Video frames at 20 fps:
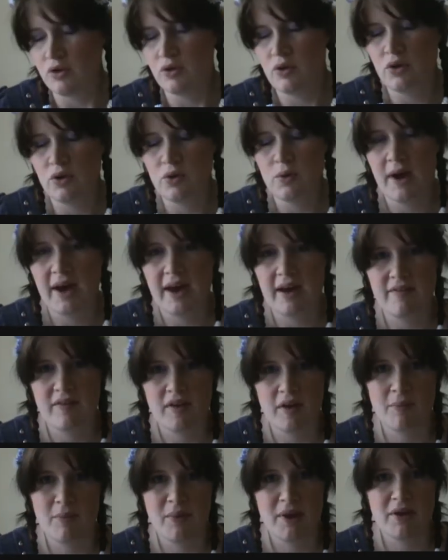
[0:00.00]
do you
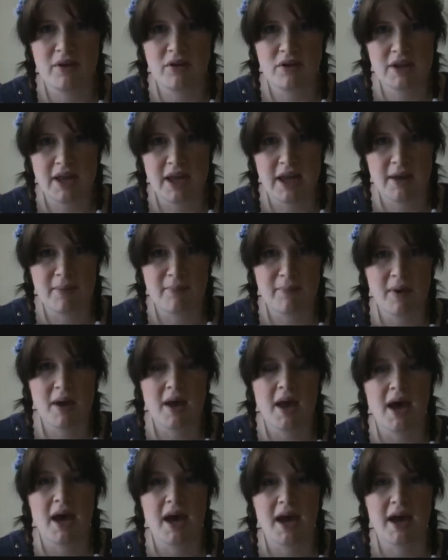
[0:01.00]
have a middle name?
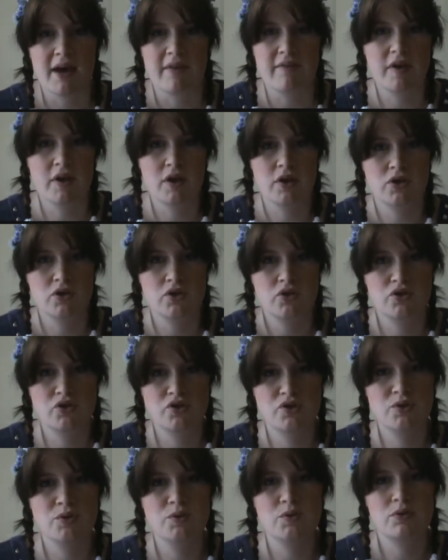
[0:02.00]
I have
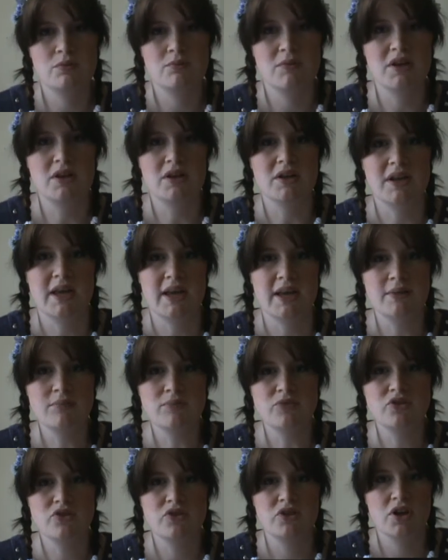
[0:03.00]
two middle
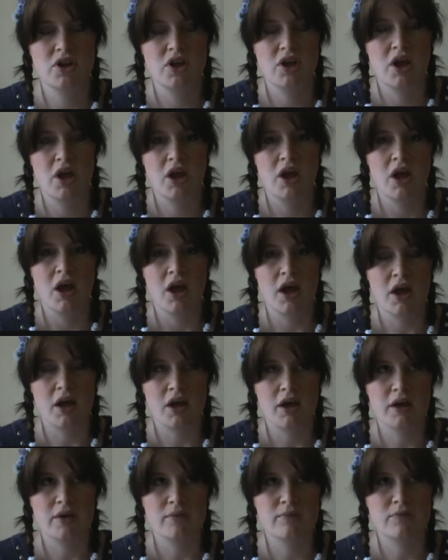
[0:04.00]
names,
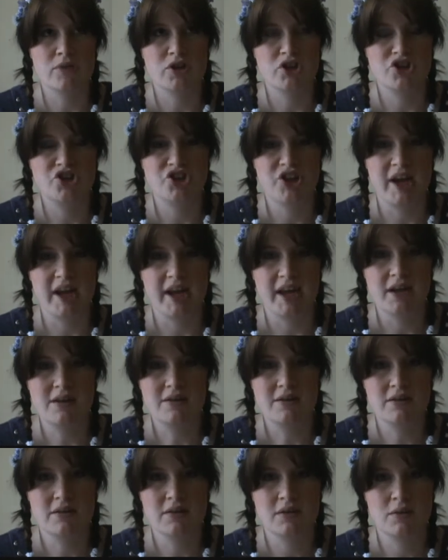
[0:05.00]

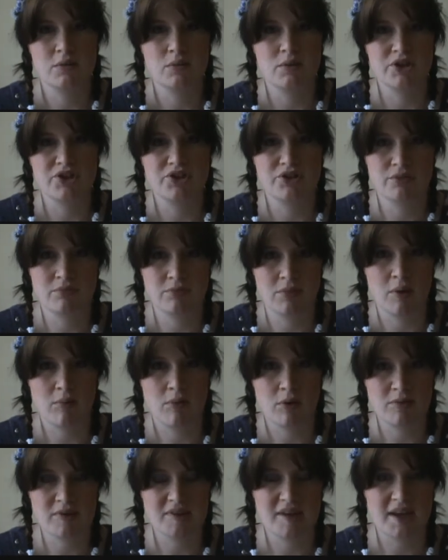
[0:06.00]
Jane, which my
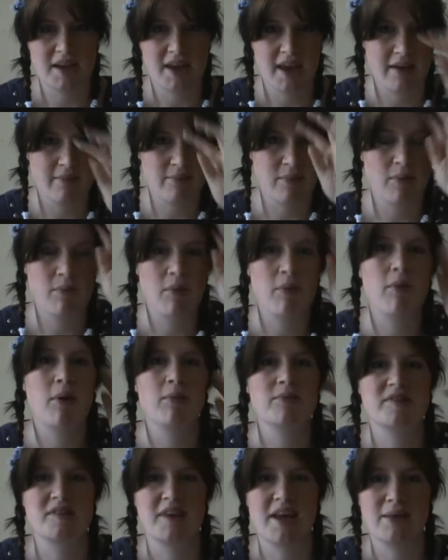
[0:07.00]
mum and dad gave me. My
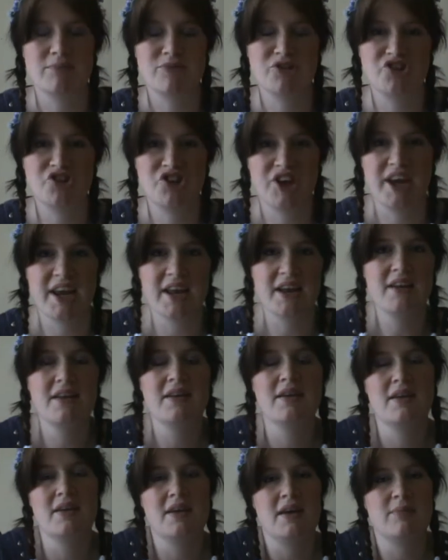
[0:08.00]
mum's name's Jane,
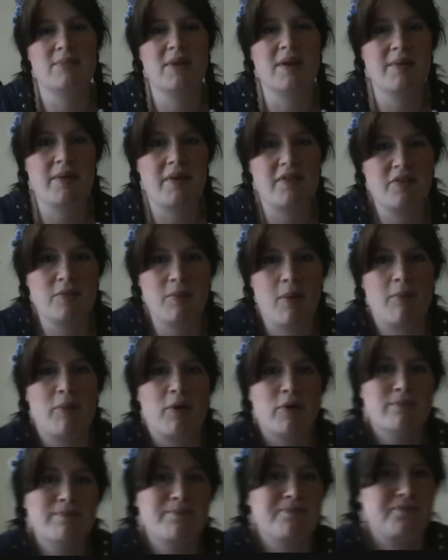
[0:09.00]
I'm named after my
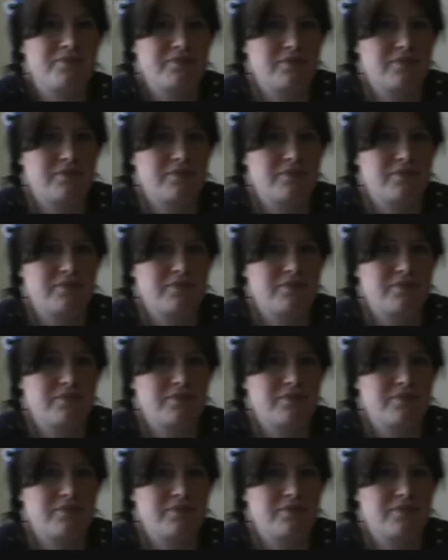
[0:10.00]
mum,